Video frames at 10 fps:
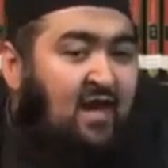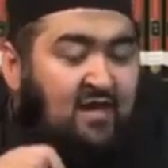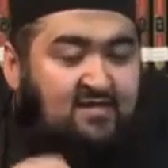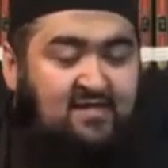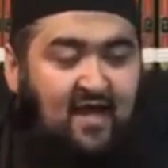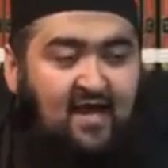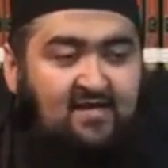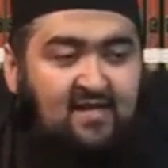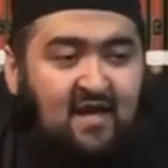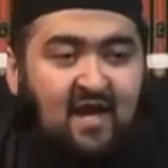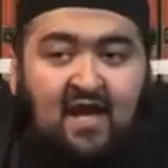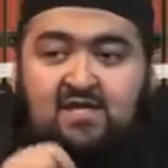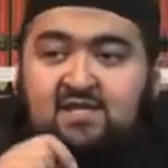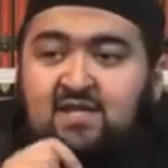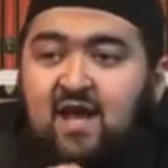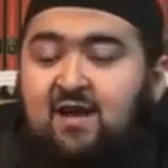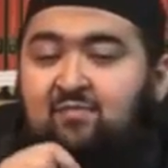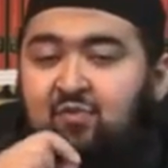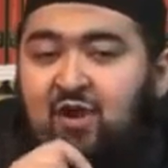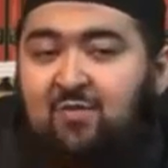is that
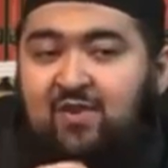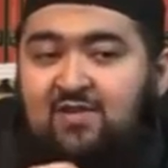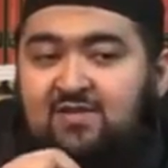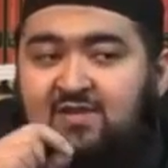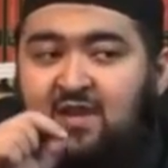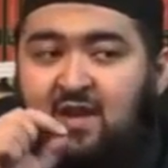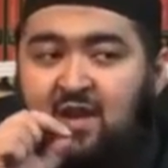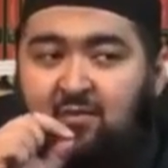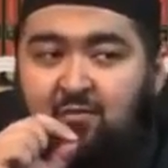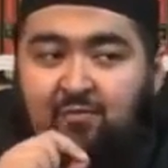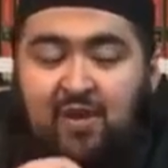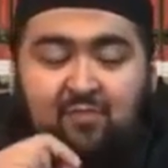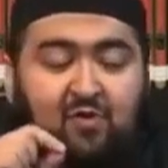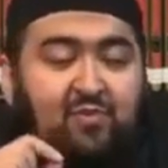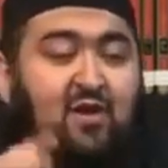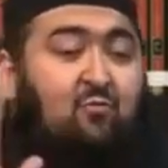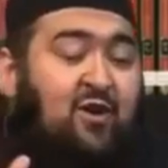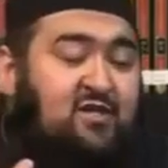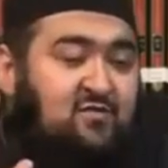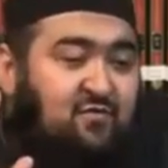Islam prohibits people being
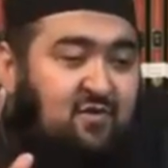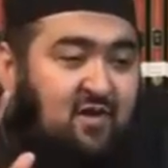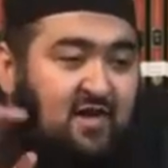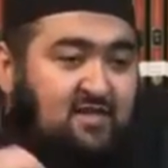wasteful.